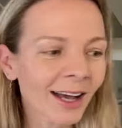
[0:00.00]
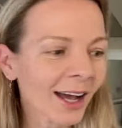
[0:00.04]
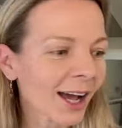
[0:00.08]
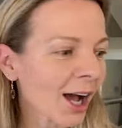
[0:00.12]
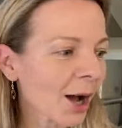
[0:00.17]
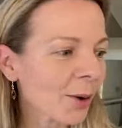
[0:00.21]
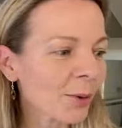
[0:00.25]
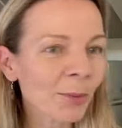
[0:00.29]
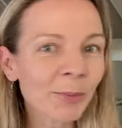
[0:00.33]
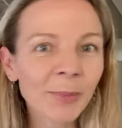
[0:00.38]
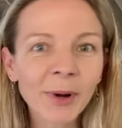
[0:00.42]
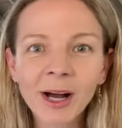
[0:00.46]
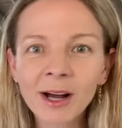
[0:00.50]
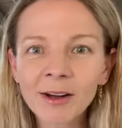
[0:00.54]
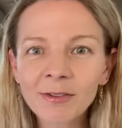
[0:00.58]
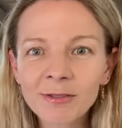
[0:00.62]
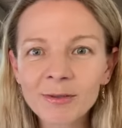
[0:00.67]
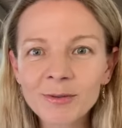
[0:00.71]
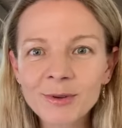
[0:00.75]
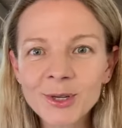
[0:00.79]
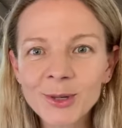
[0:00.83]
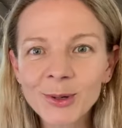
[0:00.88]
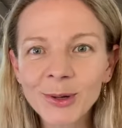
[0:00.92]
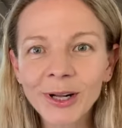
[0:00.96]
Apart
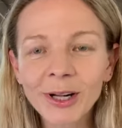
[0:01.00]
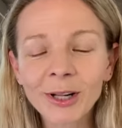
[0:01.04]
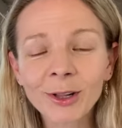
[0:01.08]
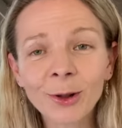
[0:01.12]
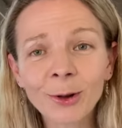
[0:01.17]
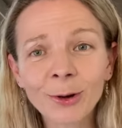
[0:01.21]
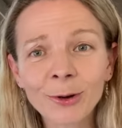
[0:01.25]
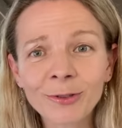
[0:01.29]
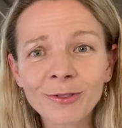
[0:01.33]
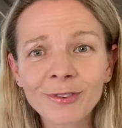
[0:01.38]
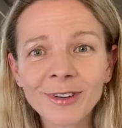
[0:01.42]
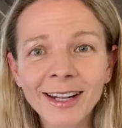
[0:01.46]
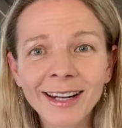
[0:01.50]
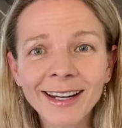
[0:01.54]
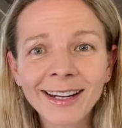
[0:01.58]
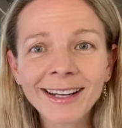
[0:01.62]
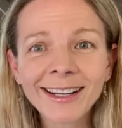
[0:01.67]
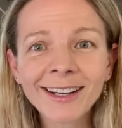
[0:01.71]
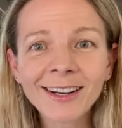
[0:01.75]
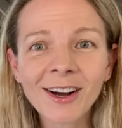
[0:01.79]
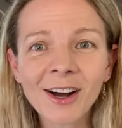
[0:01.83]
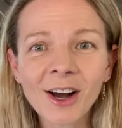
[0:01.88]
from doing a lot of knitting,